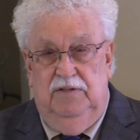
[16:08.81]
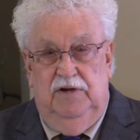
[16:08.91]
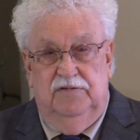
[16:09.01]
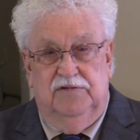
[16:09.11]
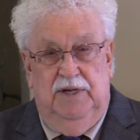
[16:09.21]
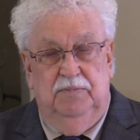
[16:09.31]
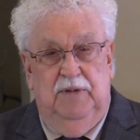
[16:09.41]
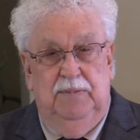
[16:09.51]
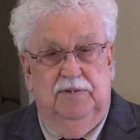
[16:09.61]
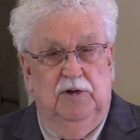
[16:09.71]
there's some
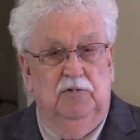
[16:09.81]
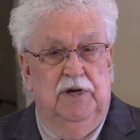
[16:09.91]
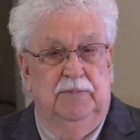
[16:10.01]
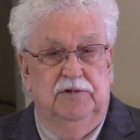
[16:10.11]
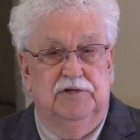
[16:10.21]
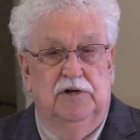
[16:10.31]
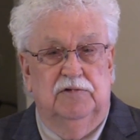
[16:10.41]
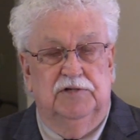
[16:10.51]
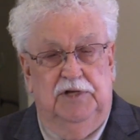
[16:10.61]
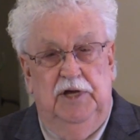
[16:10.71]
people don't come to
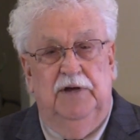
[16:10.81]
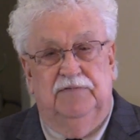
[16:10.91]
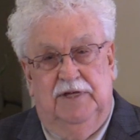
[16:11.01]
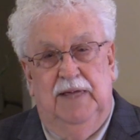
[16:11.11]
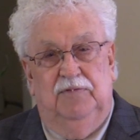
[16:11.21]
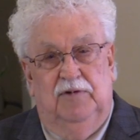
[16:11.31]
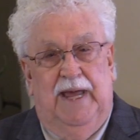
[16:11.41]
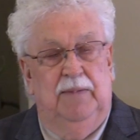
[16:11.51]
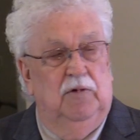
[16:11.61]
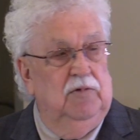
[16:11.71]
church enough to keep their
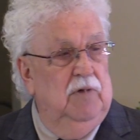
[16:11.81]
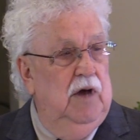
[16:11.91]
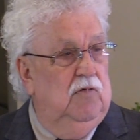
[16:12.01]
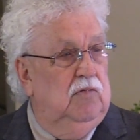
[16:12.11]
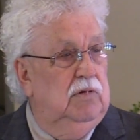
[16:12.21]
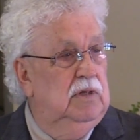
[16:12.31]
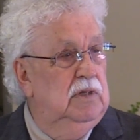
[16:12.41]
name on the roll.